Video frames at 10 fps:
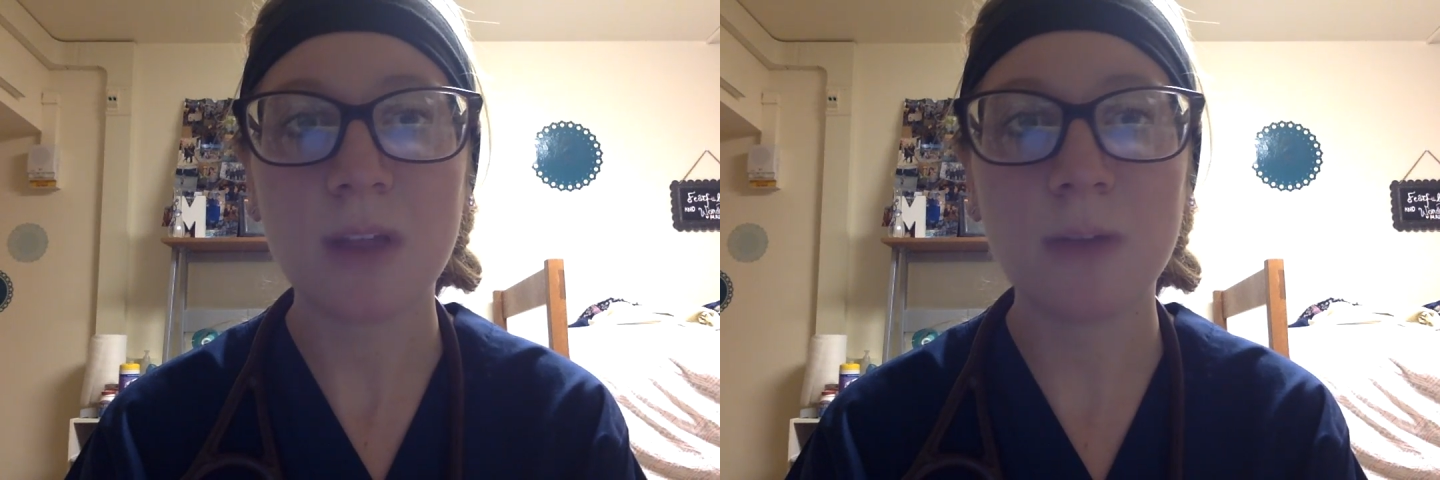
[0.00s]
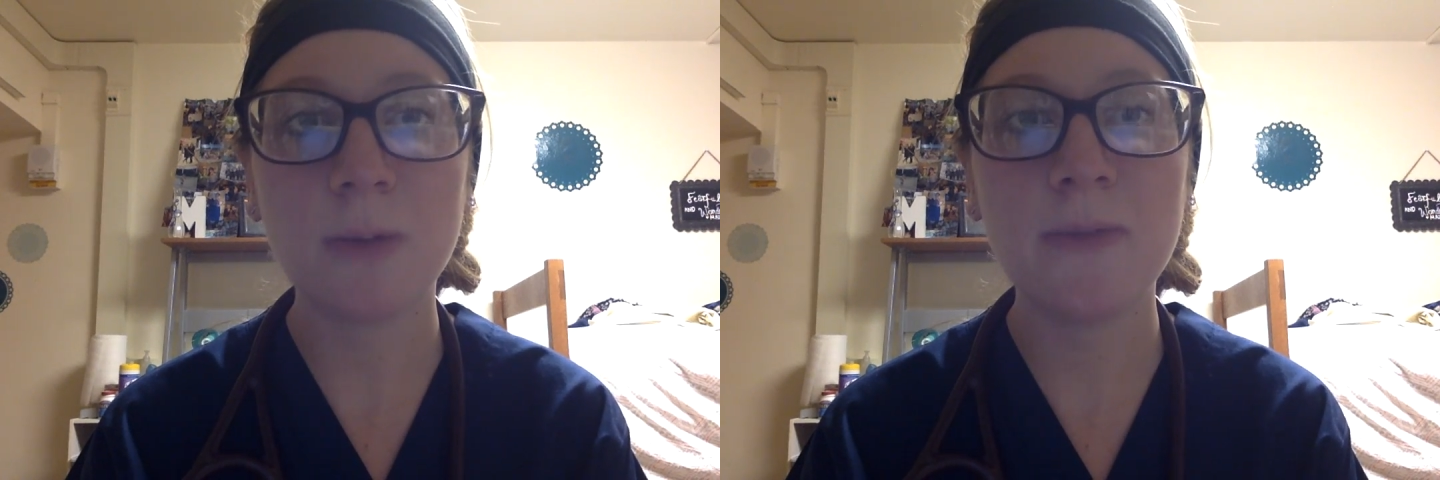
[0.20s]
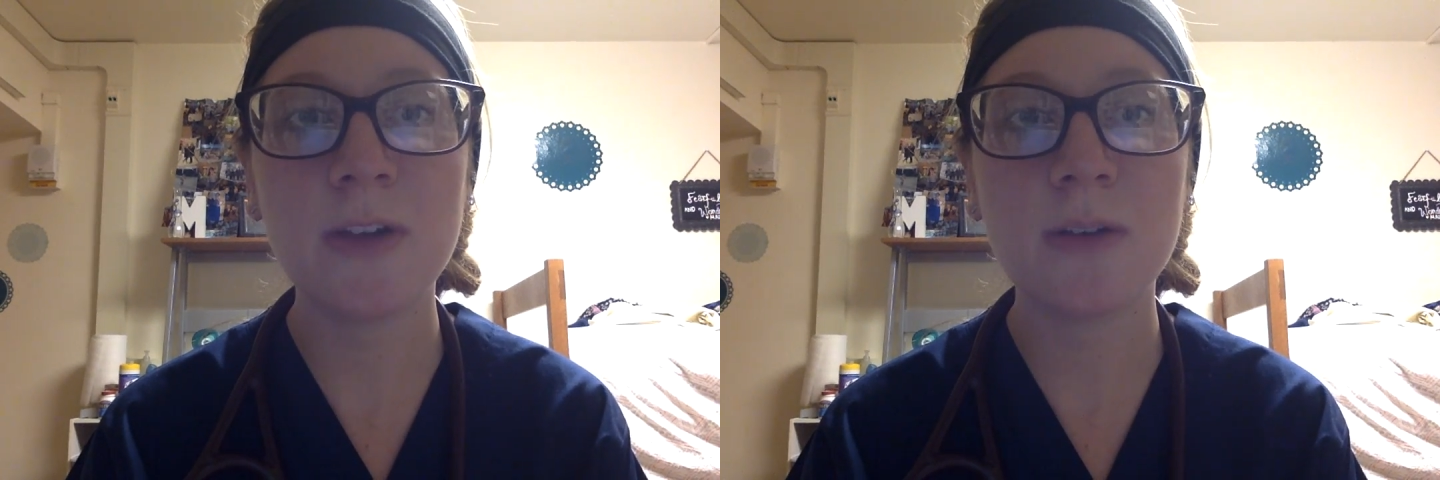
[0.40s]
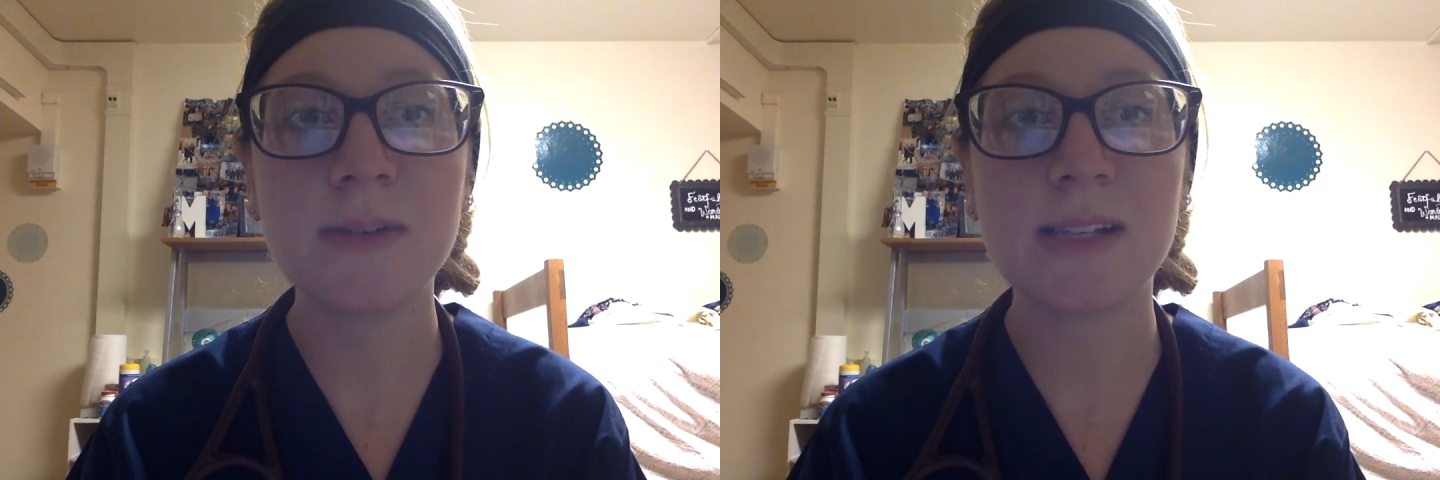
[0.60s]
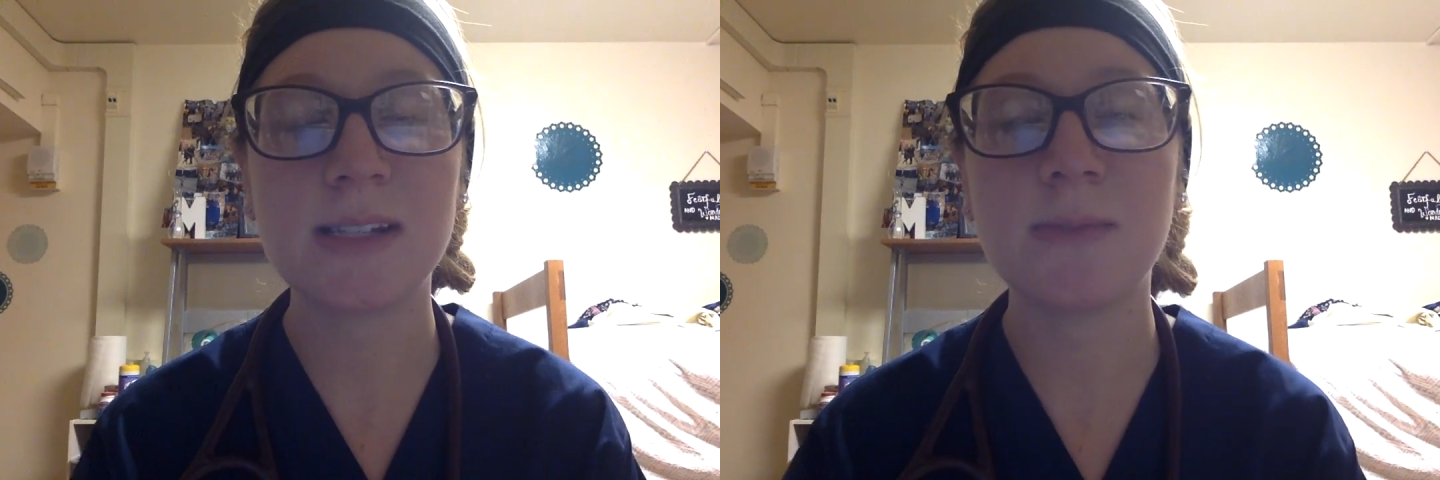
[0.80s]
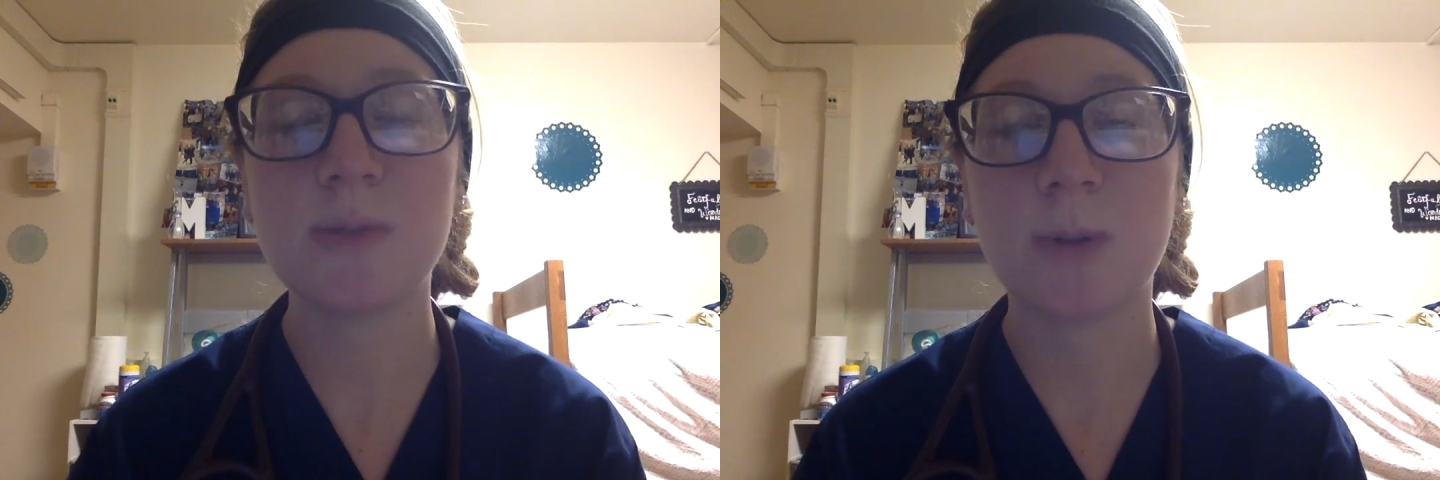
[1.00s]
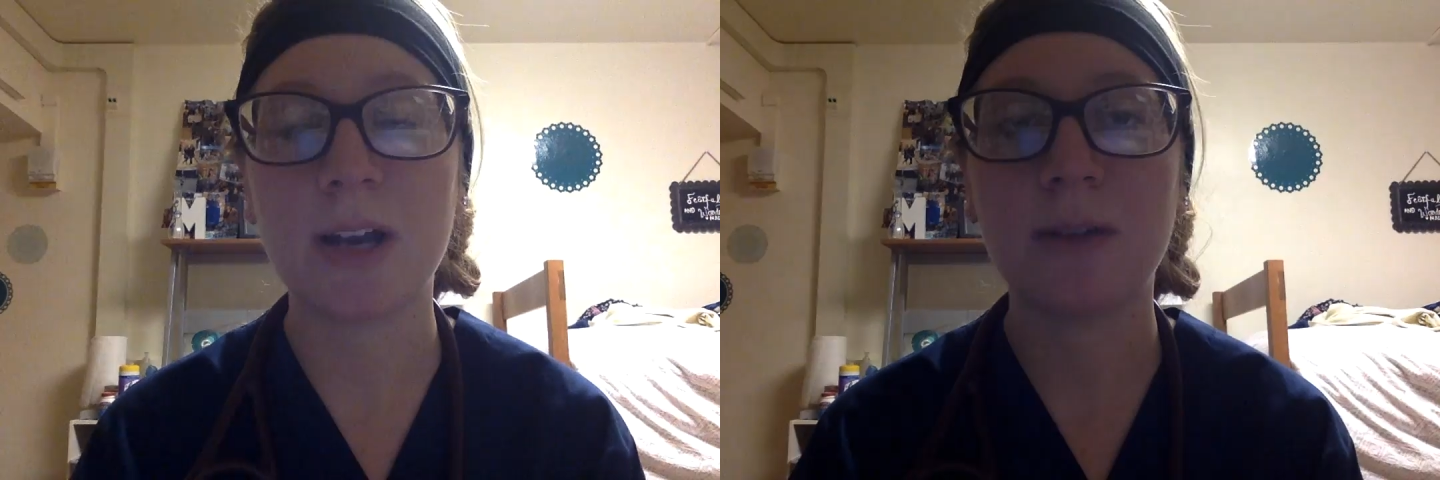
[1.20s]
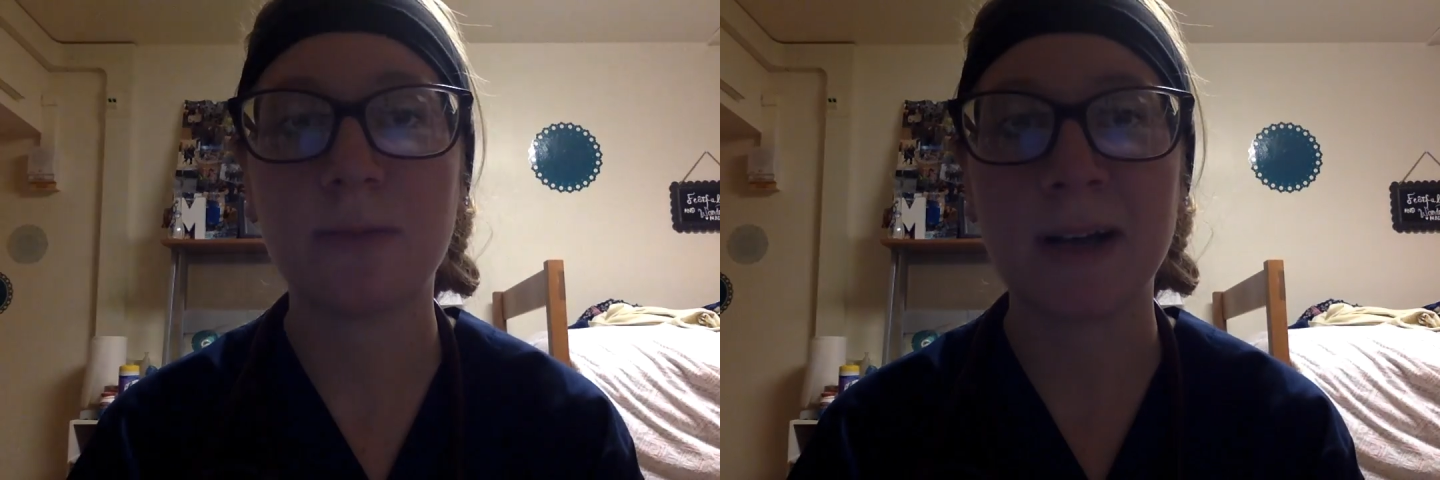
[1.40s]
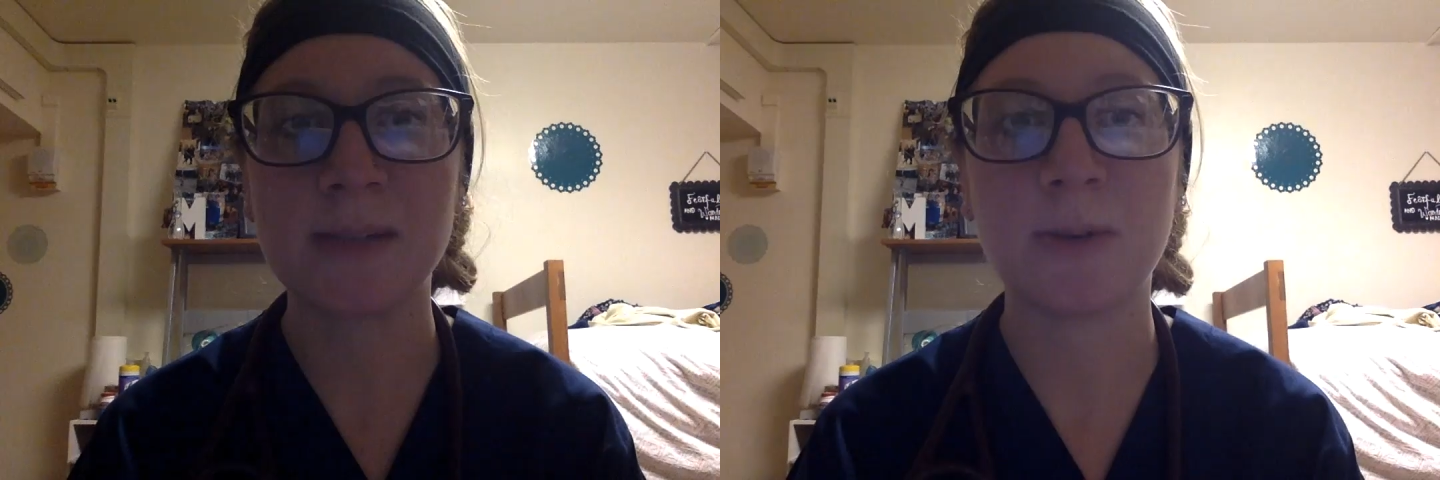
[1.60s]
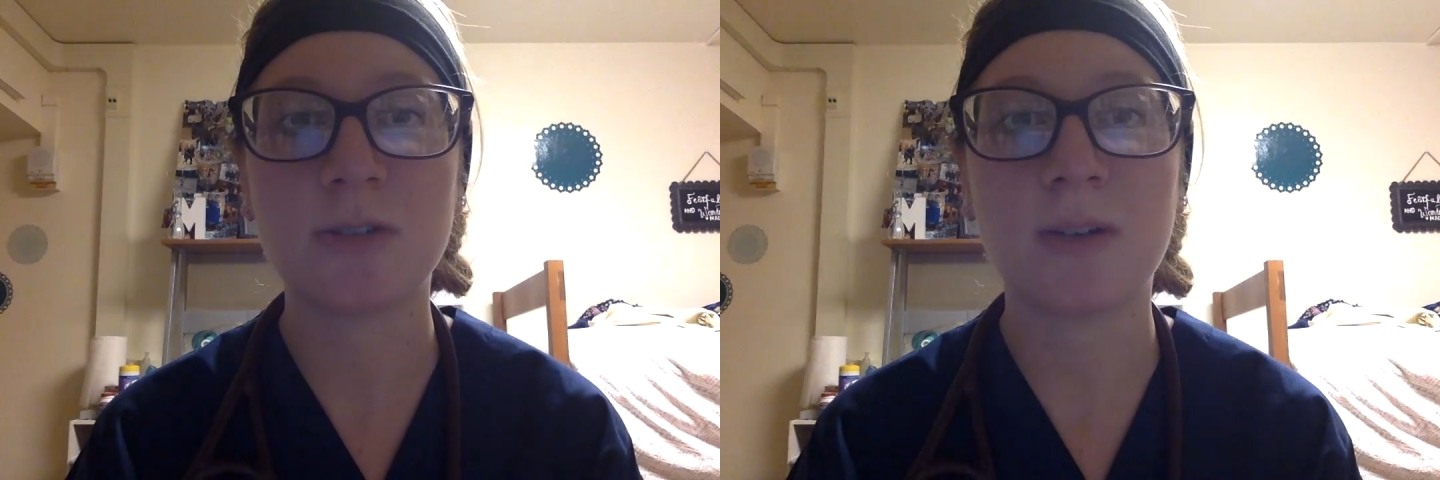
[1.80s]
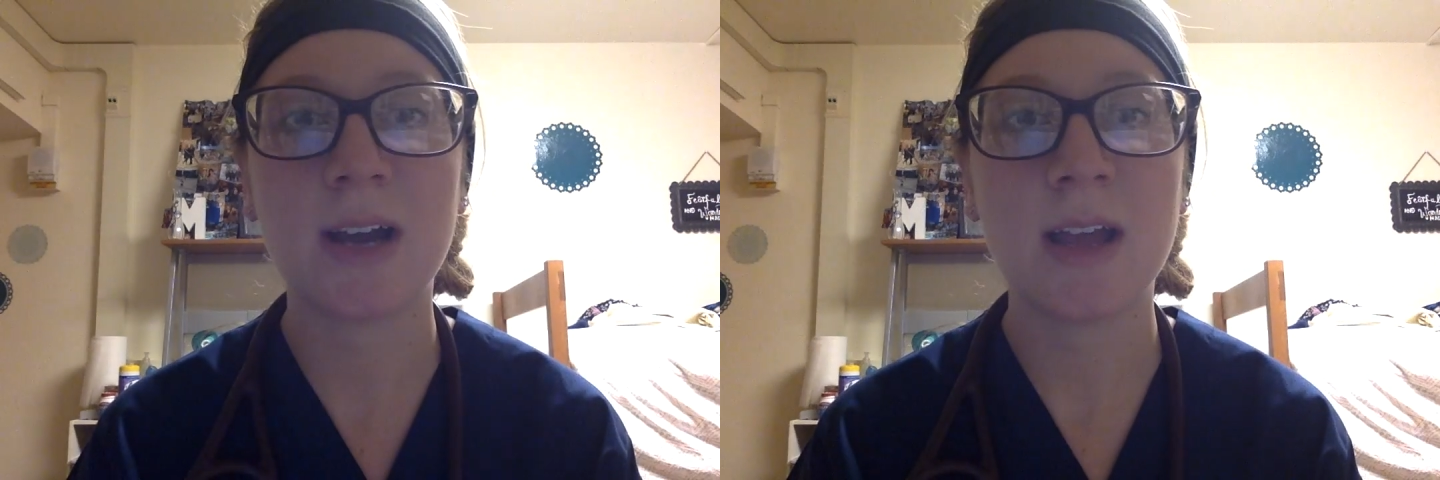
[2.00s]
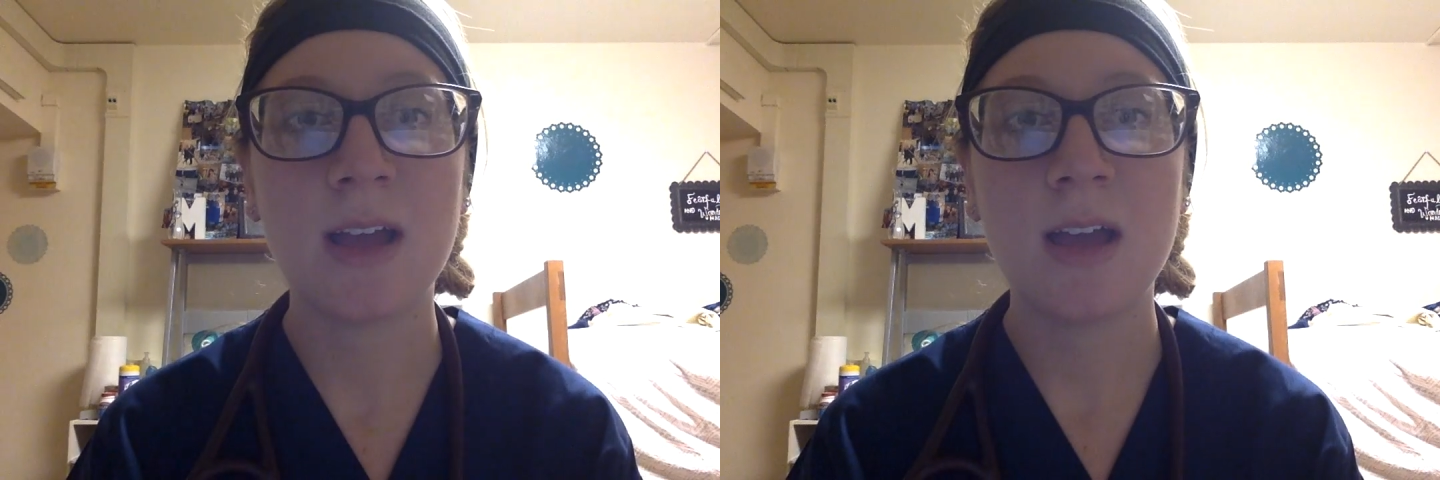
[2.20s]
Review of Systems 1, Respiratory.